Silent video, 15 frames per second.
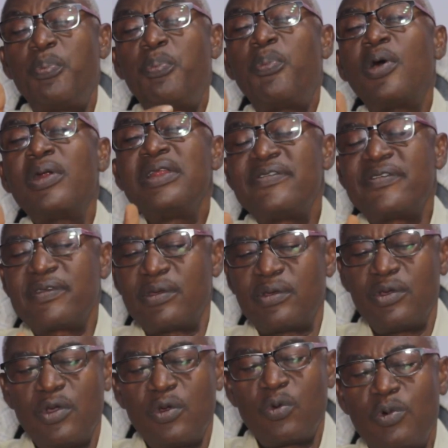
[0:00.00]
policy?
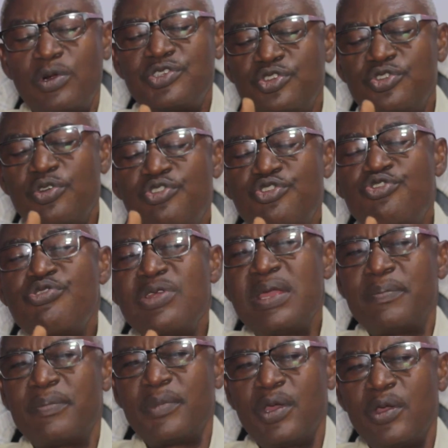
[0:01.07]
What's your
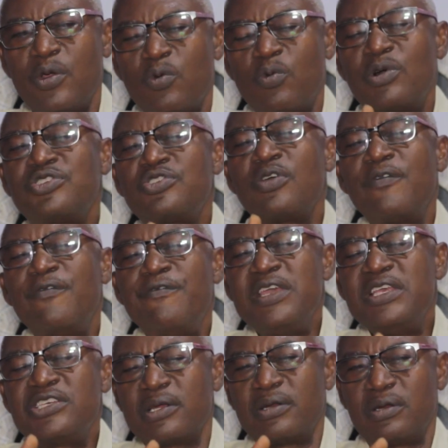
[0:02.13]
dream? What's your
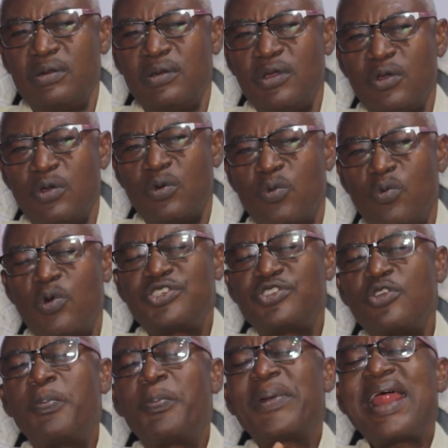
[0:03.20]
vision?
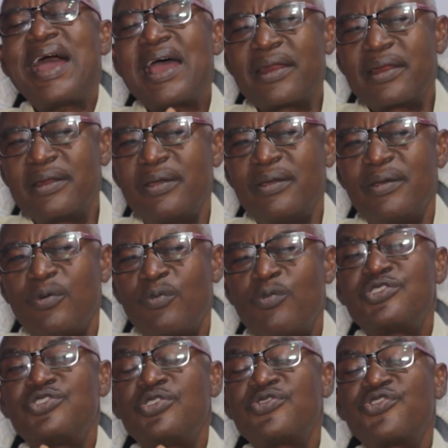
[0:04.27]
What's your plan?
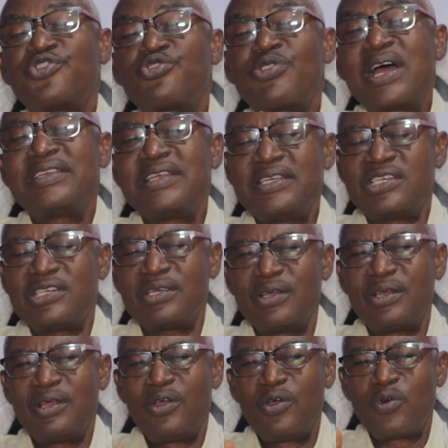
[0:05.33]
What's your strategy?
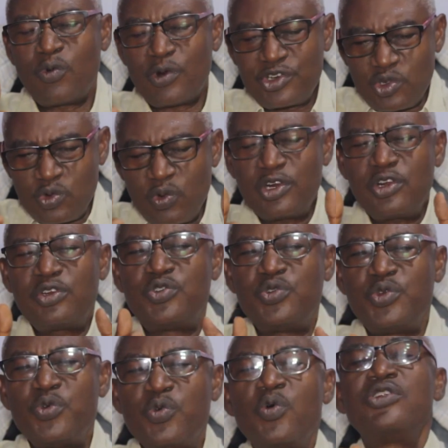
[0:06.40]
What do you want to
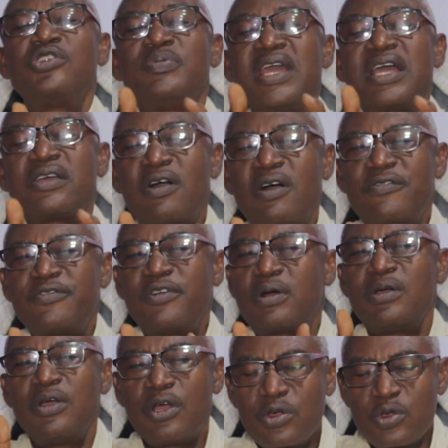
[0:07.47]
do? You want to be a
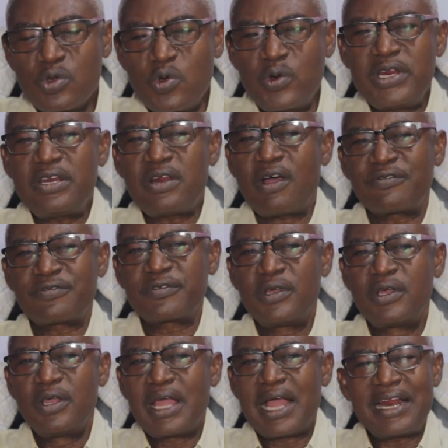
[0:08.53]
governor? Good enough.
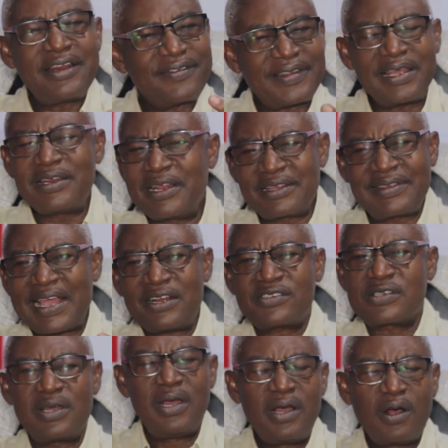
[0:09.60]
And it
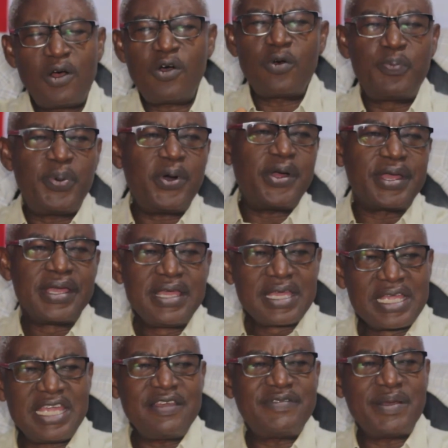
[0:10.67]
tells you, oh boy,
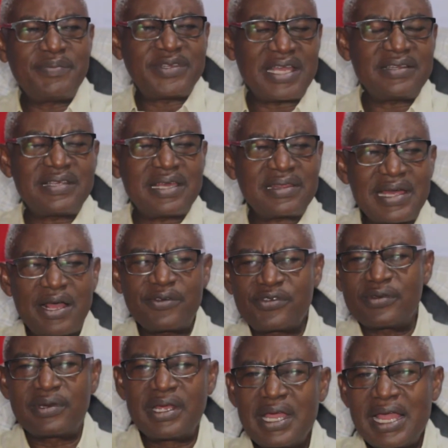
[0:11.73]
give them
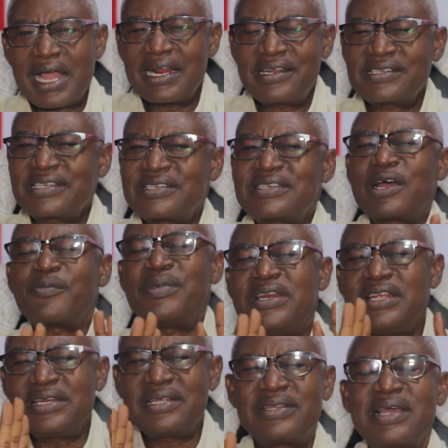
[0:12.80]
10,000. And they say, sir, we
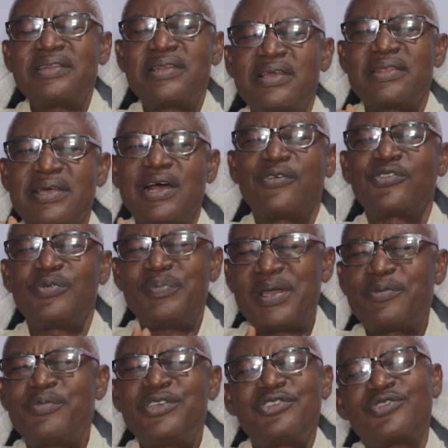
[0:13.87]
need the 10,000,
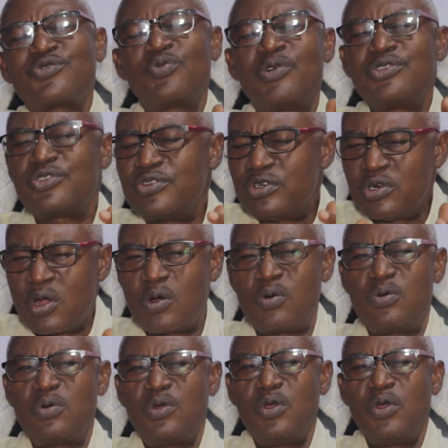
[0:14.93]
but we just want to know